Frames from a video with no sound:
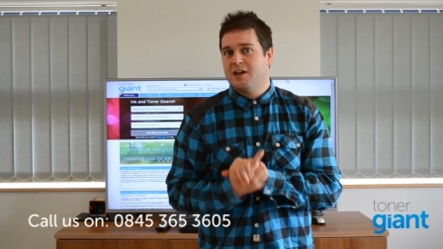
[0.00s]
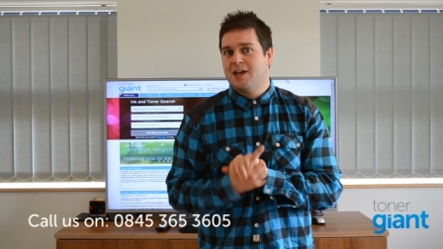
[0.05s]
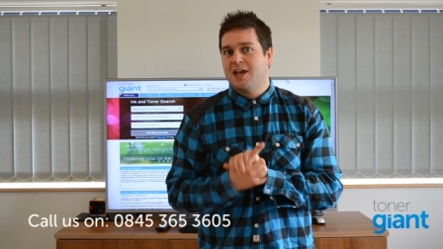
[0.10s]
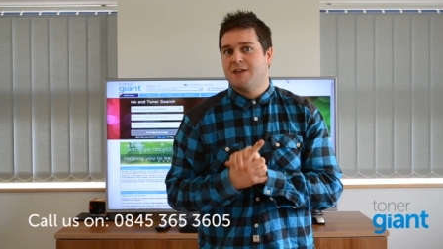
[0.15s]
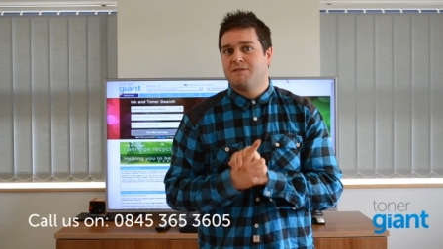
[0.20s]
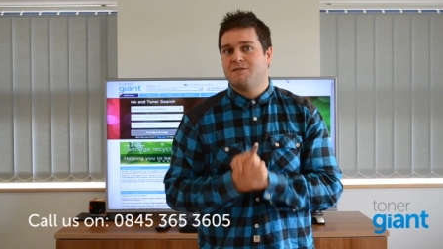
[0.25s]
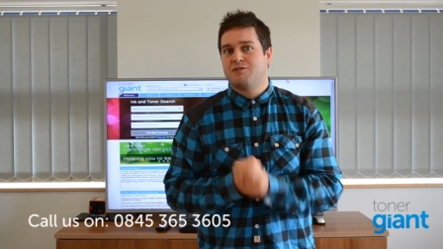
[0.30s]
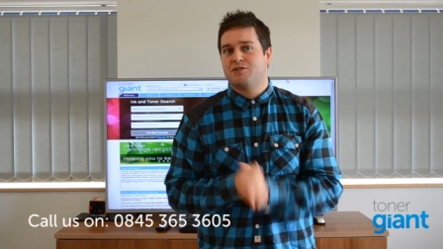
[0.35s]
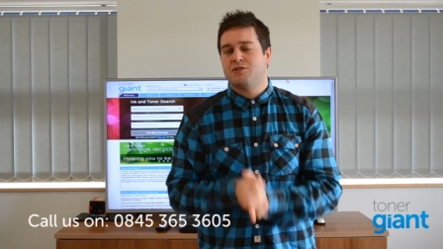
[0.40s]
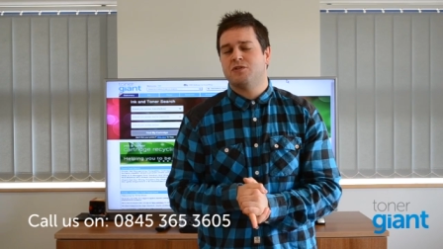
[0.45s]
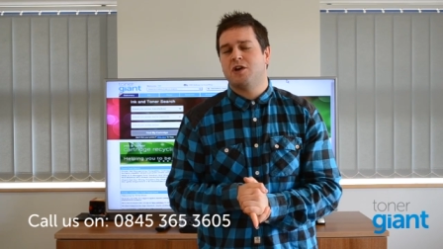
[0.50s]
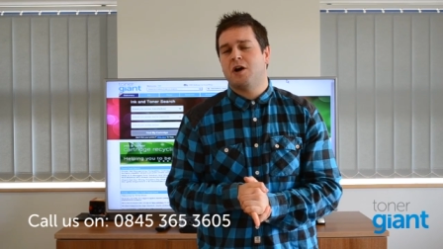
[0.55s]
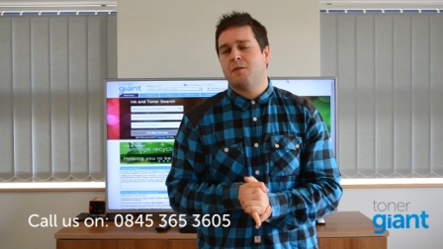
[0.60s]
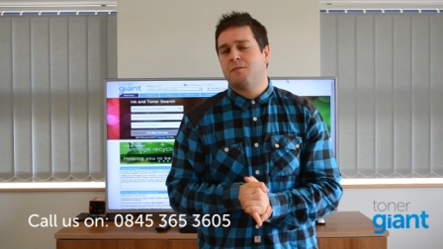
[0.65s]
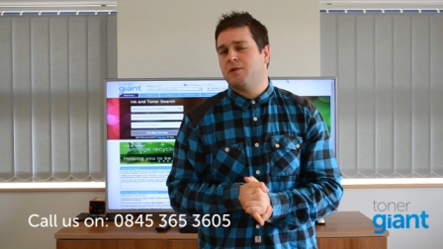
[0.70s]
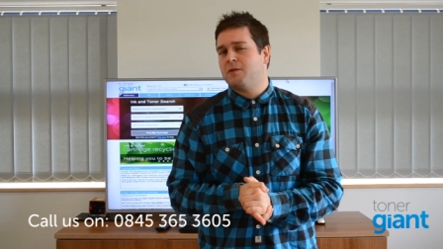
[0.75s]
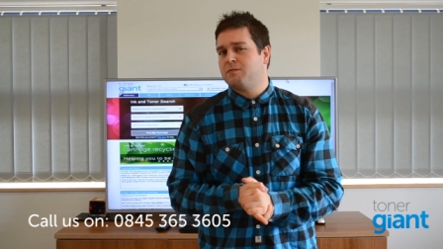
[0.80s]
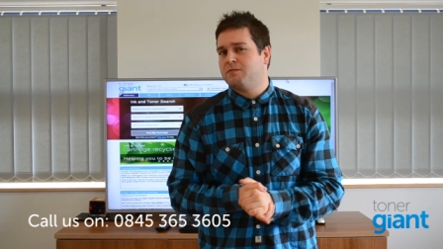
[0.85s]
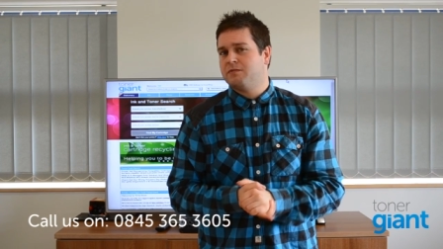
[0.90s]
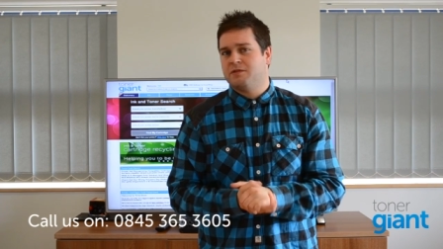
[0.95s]
If you've still got
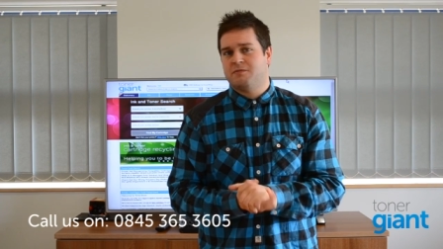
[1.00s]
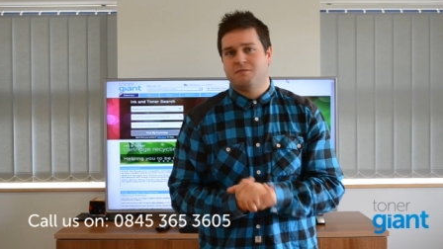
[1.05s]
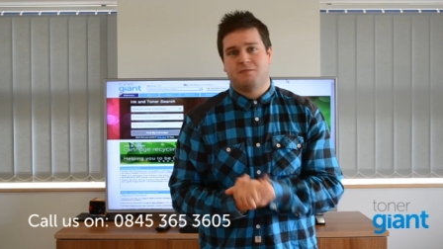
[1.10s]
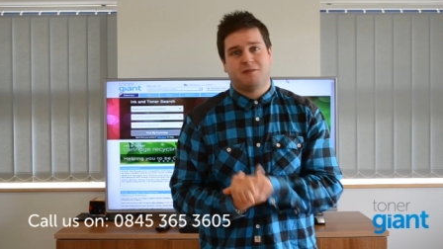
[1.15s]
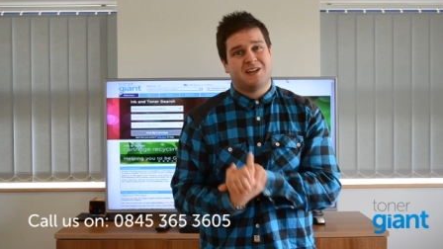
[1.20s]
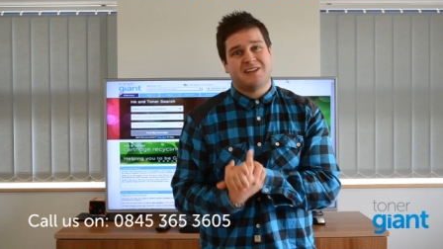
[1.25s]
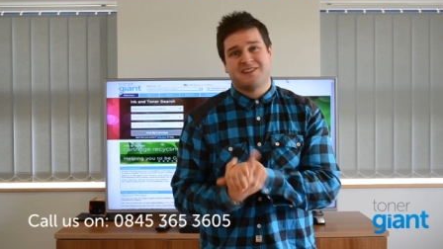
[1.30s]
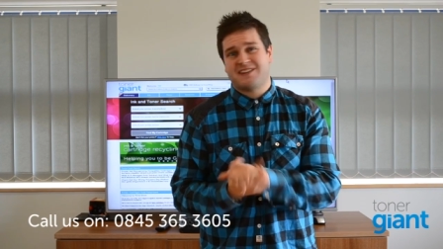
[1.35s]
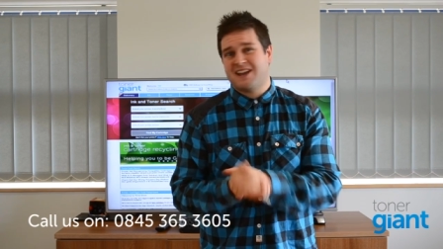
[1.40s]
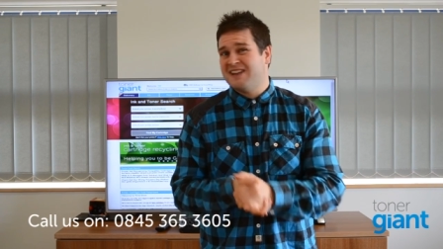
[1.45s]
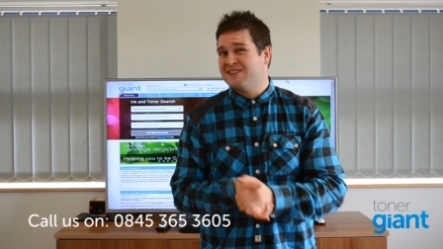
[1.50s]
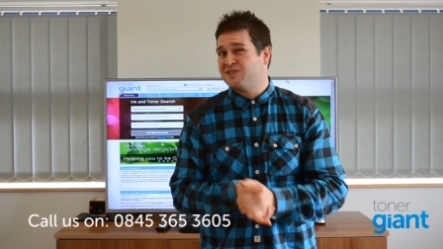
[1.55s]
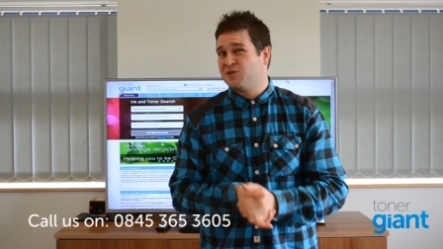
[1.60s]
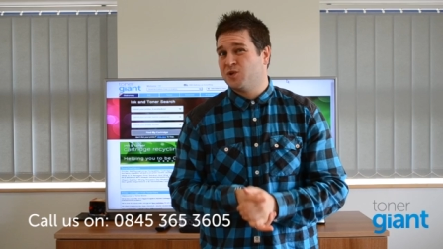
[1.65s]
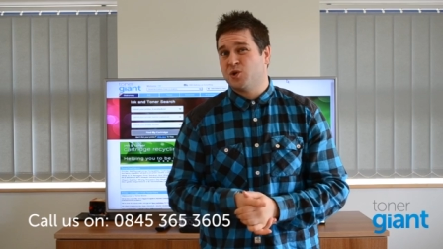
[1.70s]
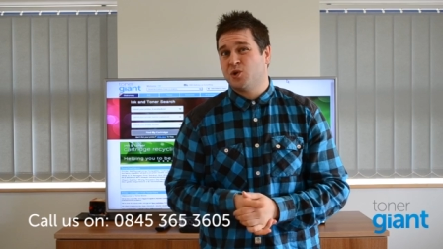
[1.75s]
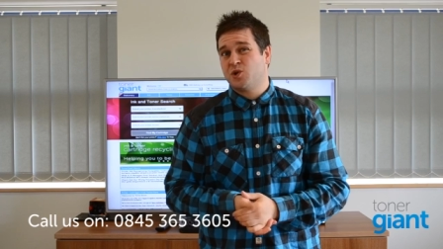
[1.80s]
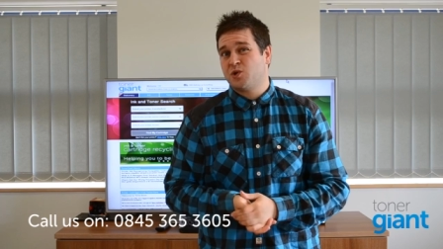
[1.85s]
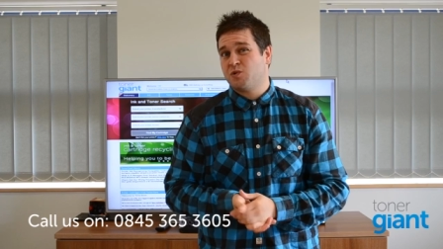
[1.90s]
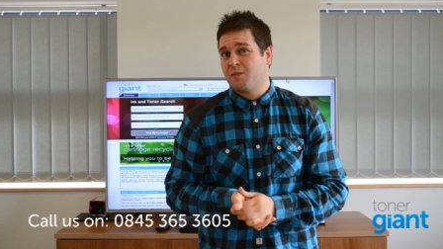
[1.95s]
a problem, then please get in
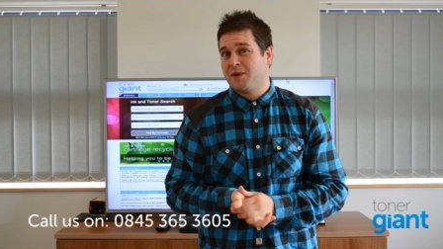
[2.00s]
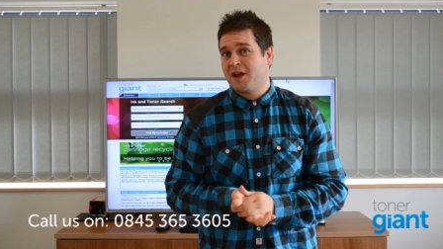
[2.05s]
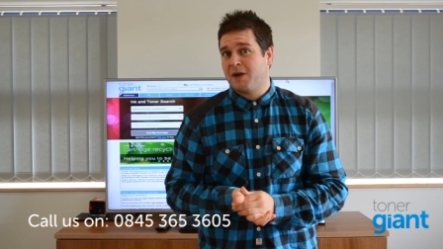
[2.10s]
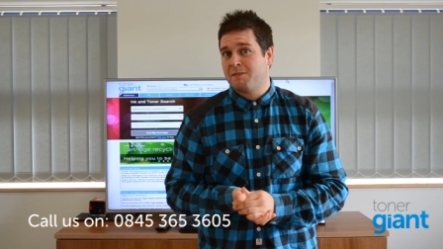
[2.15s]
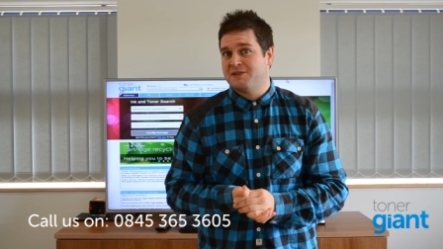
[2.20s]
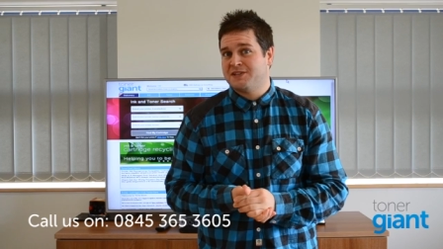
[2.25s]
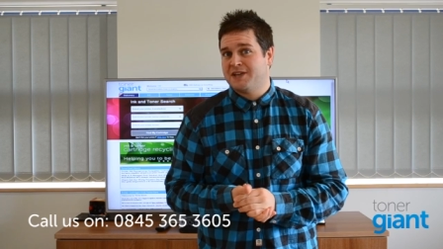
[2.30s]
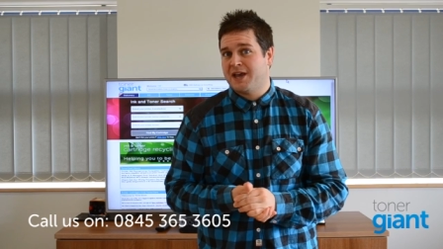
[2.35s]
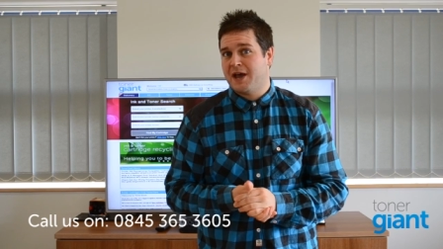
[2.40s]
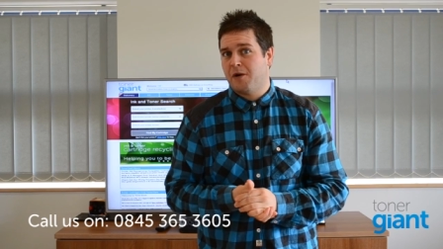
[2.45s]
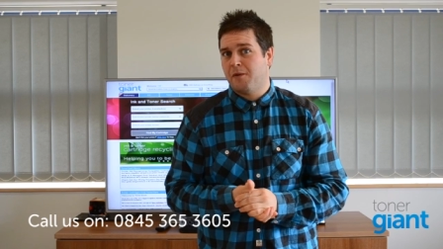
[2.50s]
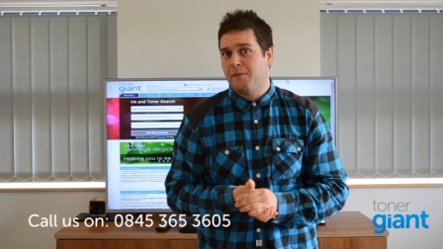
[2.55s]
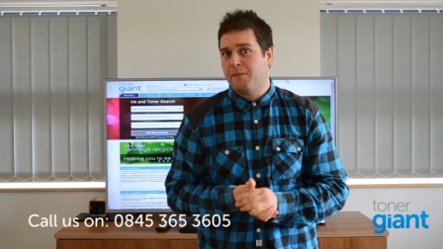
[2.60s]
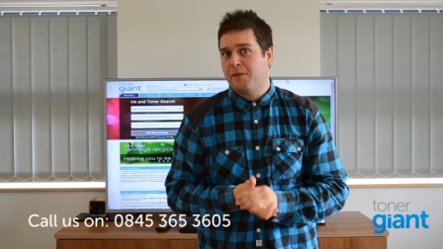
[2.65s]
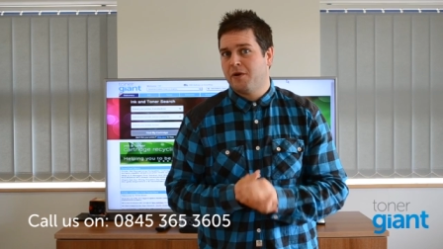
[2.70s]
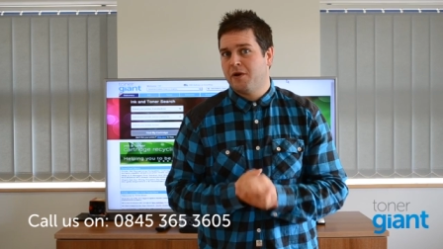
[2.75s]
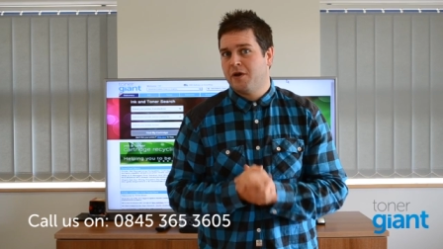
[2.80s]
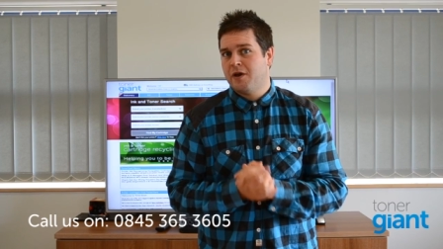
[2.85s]
touch, we'll be happy to help.